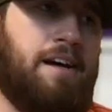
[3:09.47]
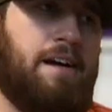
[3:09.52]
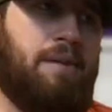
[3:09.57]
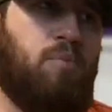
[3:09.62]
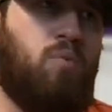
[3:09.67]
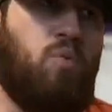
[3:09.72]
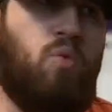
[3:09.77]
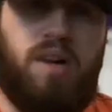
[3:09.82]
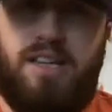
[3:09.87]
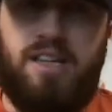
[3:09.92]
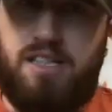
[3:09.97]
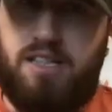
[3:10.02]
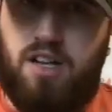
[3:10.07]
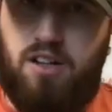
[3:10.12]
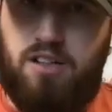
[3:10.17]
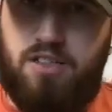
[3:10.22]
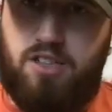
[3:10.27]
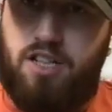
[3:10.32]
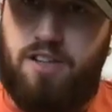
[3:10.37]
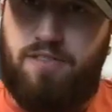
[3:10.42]
One is
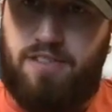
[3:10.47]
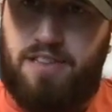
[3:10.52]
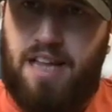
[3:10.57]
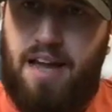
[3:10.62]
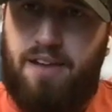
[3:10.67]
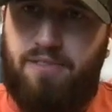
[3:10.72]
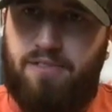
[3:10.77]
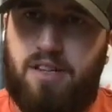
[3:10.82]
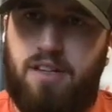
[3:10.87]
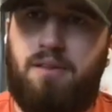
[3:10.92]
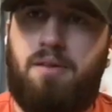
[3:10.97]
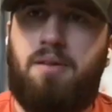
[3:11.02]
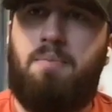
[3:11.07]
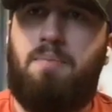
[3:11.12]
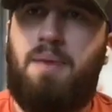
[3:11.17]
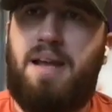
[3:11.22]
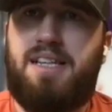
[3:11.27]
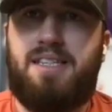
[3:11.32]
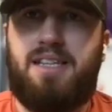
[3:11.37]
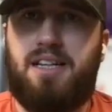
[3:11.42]
called shift left.
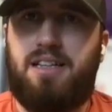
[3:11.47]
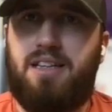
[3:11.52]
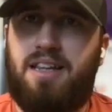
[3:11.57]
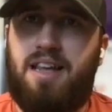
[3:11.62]
Basically,